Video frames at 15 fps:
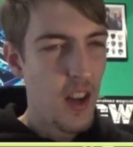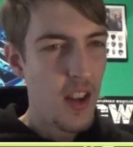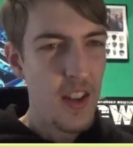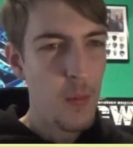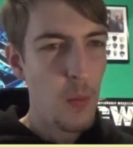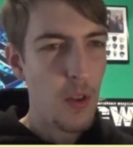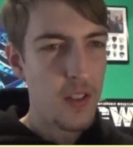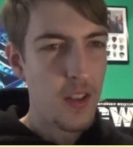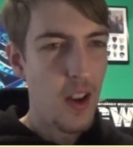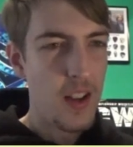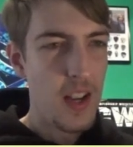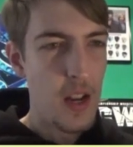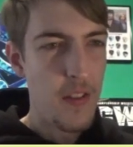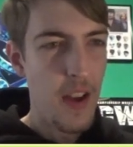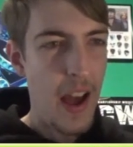I didn't want to like
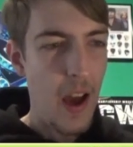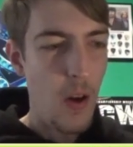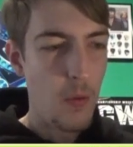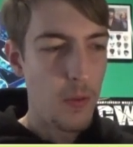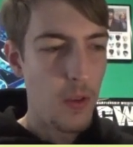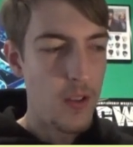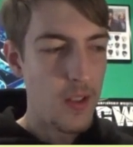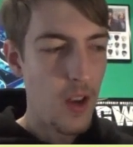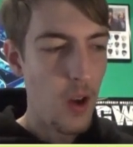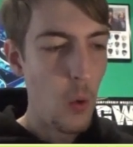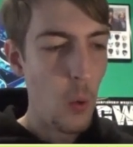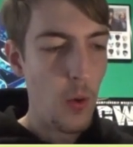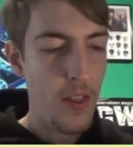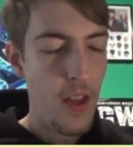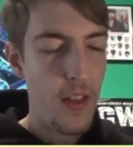leave it out, because like
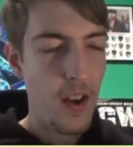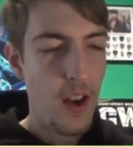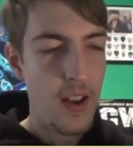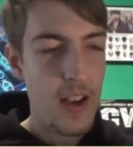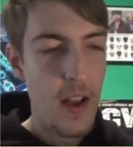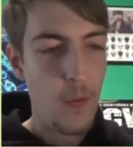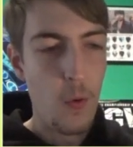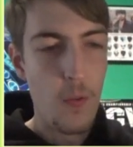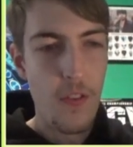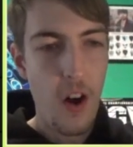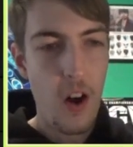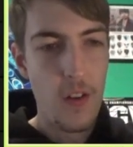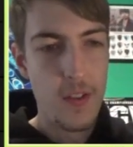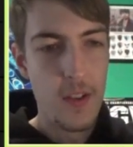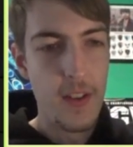all the other like level
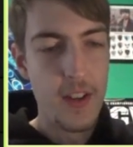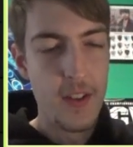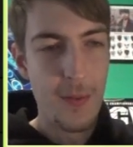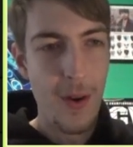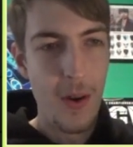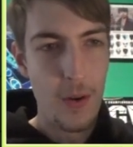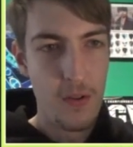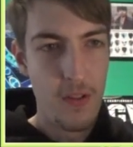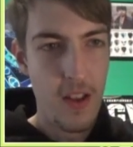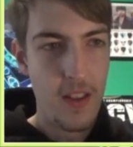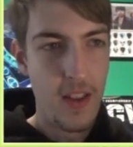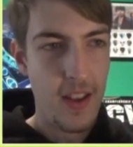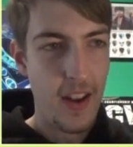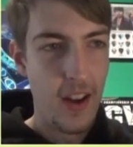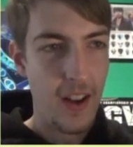5s of each world are in
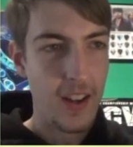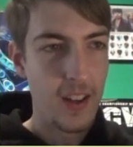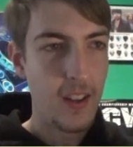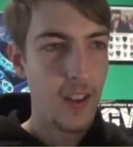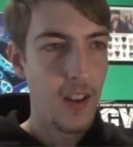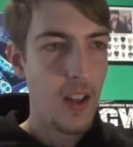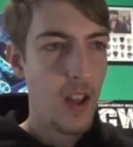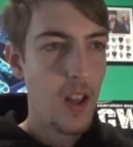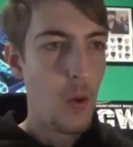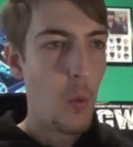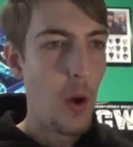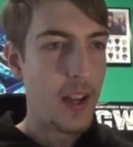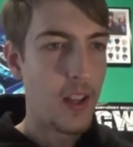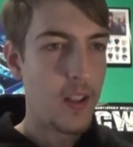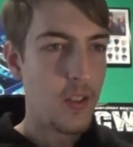here, like
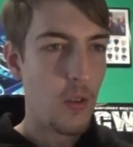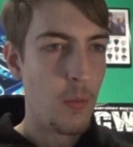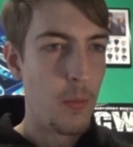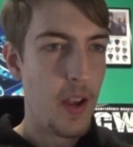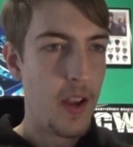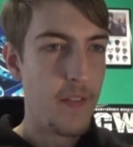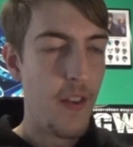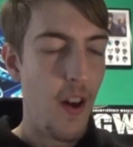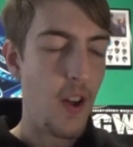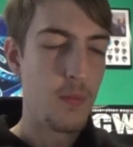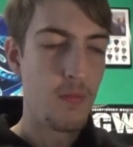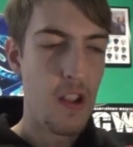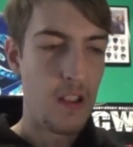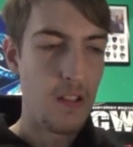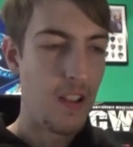Whack a Zombie, Vase
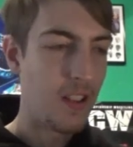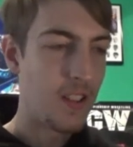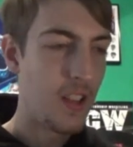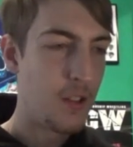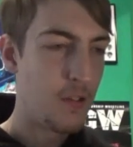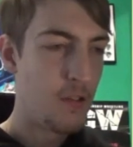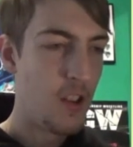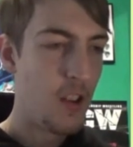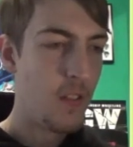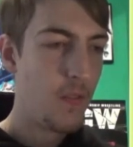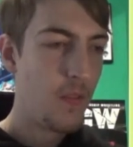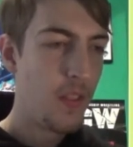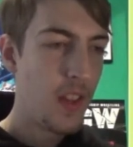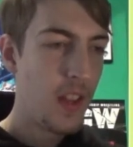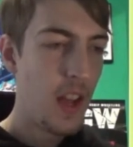Breaker, etc.
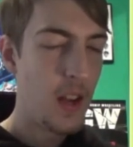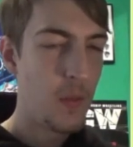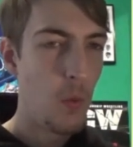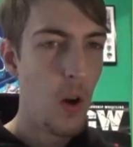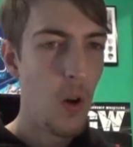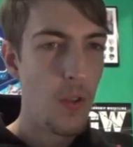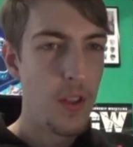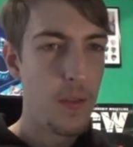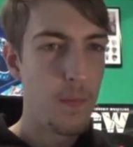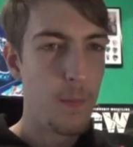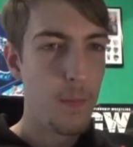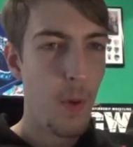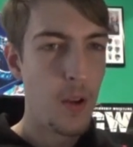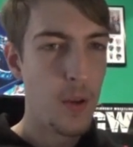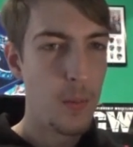And while the
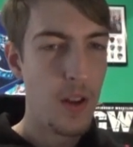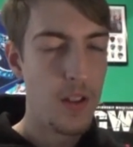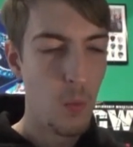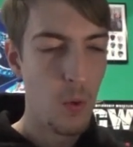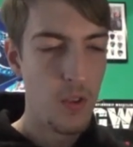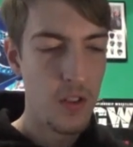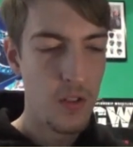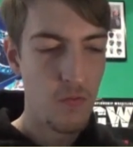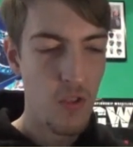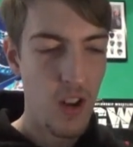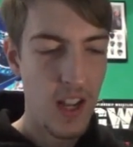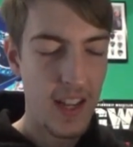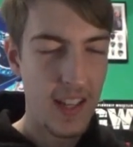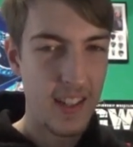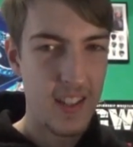Bungee Blitz one doesn't
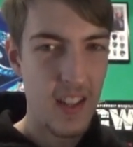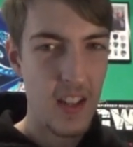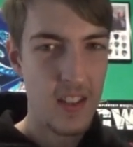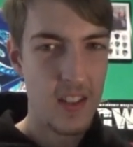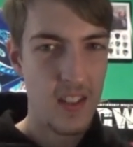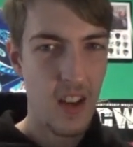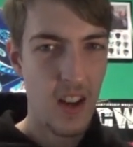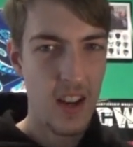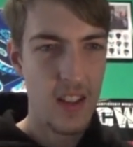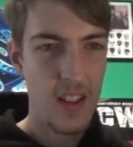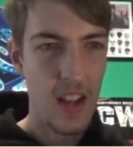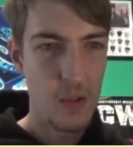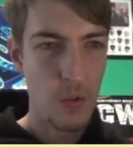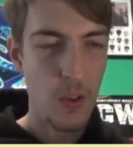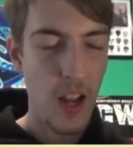really exist like in the
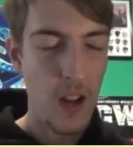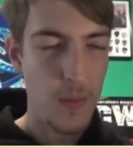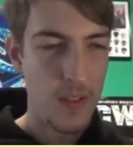actual game